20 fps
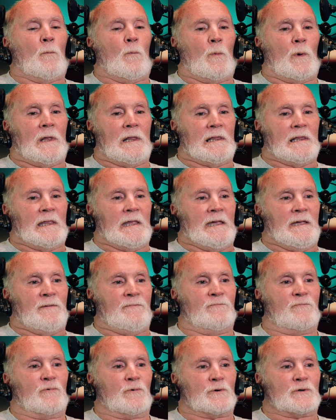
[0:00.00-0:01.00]
We
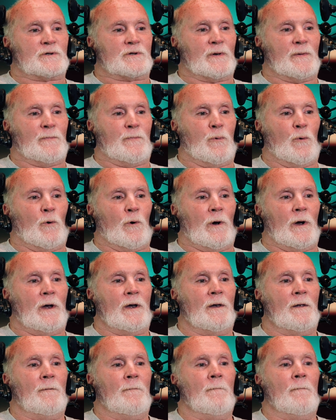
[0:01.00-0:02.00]
lean for
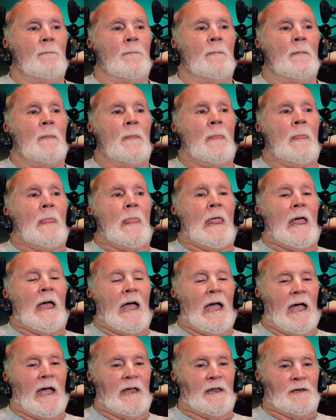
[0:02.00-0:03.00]
support.
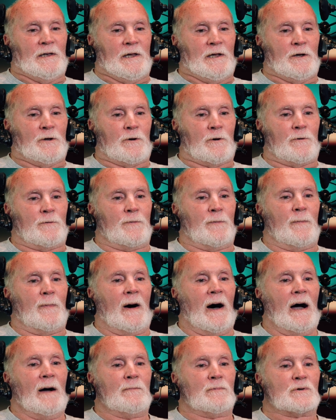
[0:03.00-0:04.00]
And here the
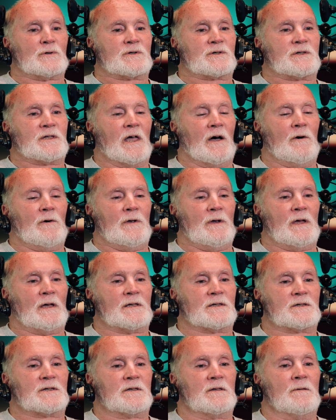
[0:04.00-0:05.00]
Bible is telling
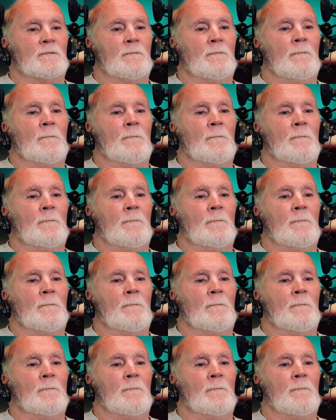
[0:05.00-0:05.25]
us,